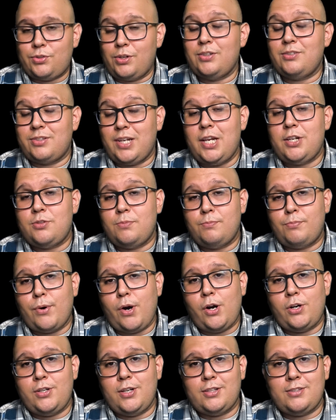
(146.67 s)
translation
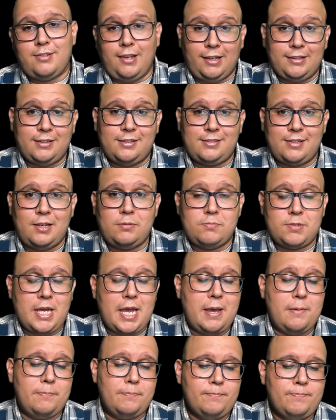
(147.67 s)
projects at the same
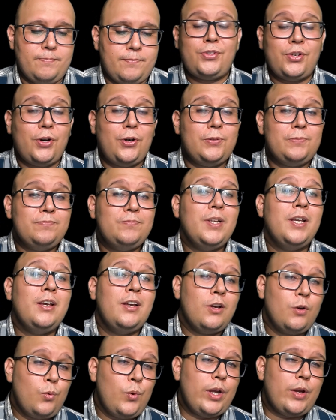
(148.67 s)
time. So,
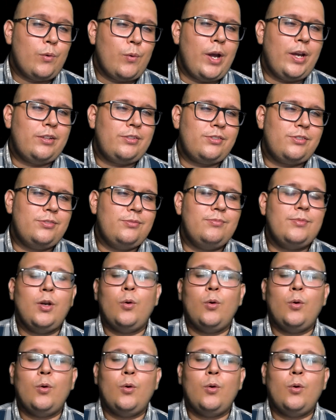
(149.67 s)
quick question.